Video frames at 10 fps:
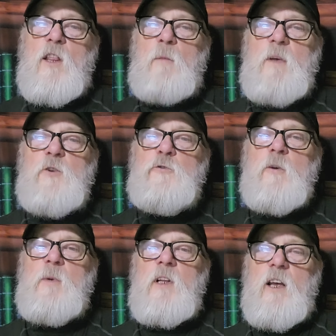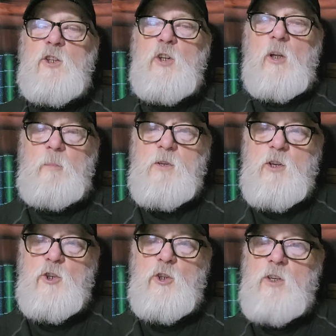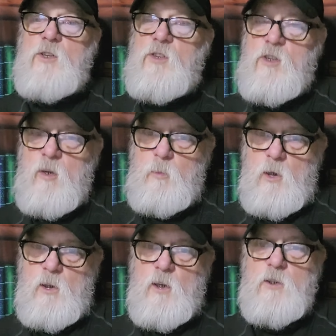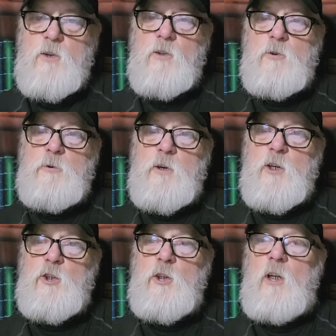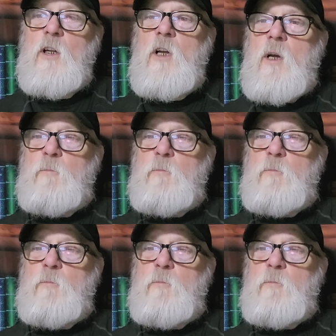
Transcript: The mid-tribulational position is similar to the traditional